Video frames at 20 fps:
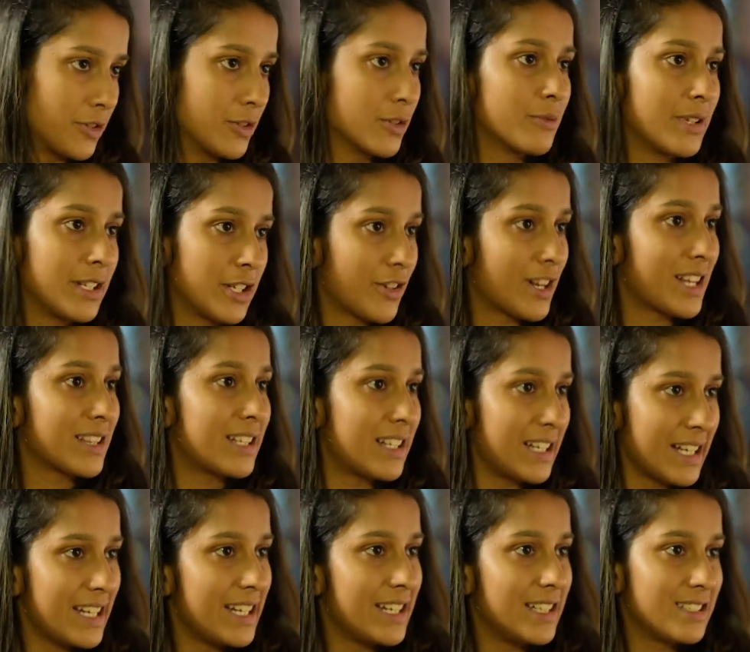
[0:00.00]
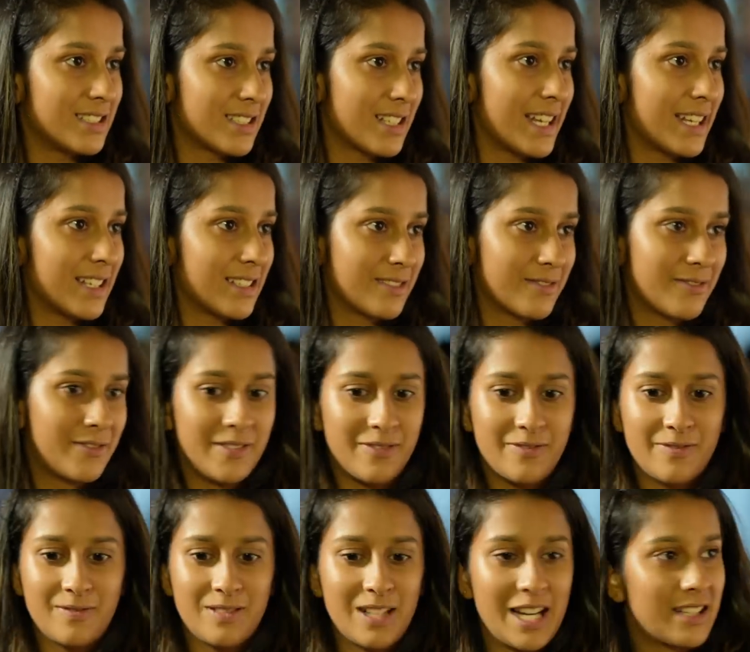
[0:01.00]
You know, when you're at that age, like
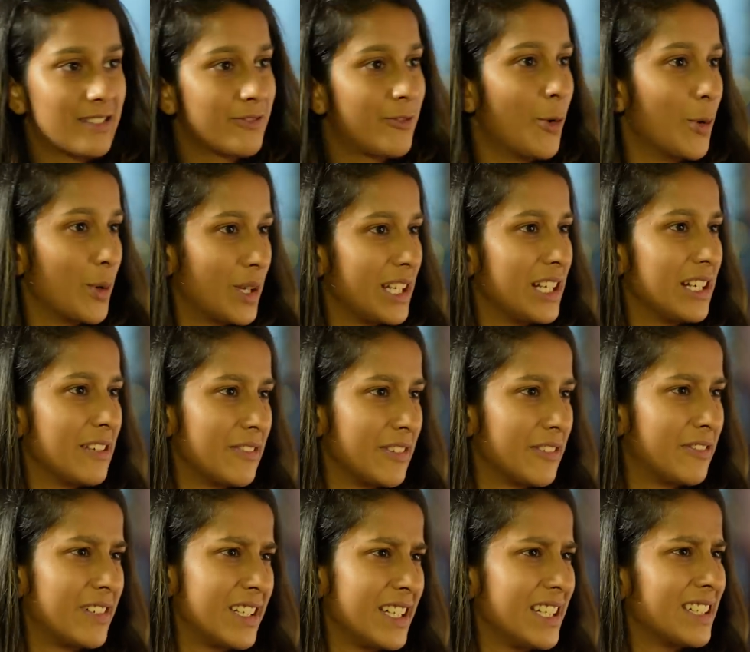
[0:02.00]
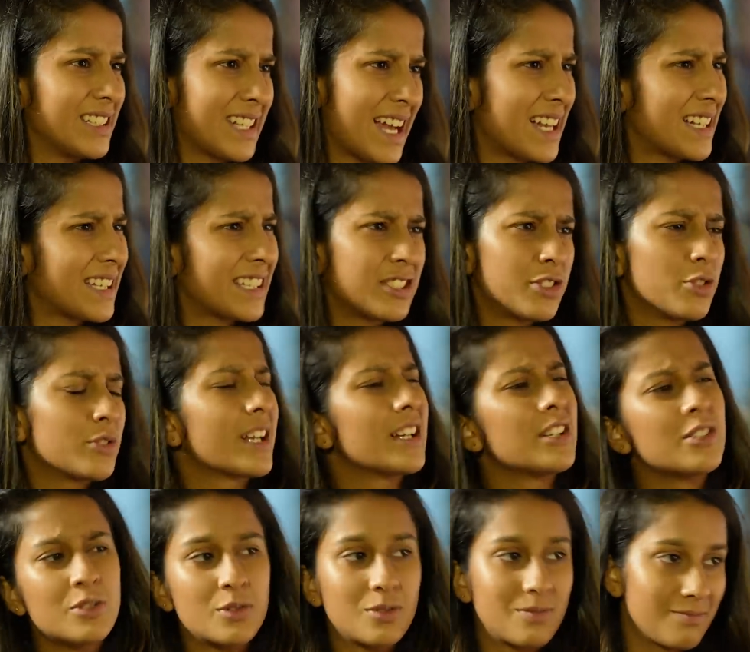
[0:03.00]
like fourteen, fifteen, that age, you
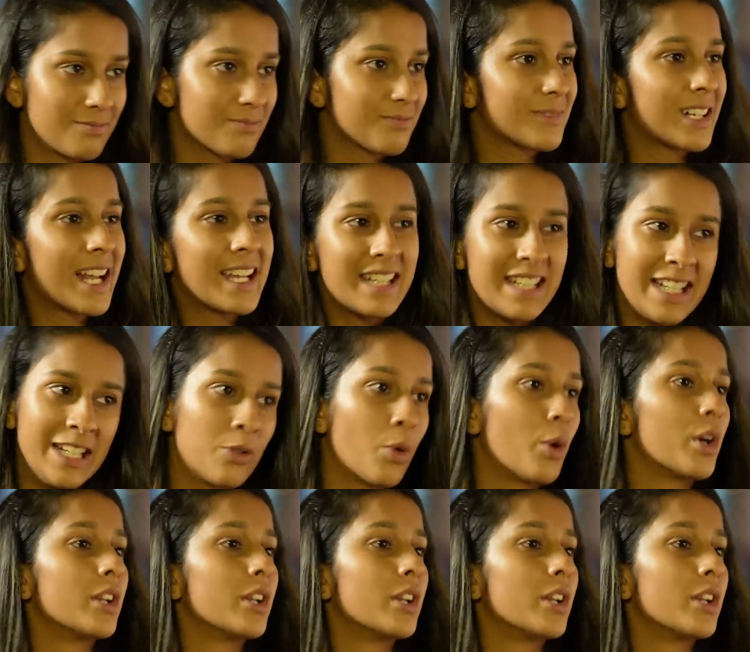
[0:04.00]
can like eat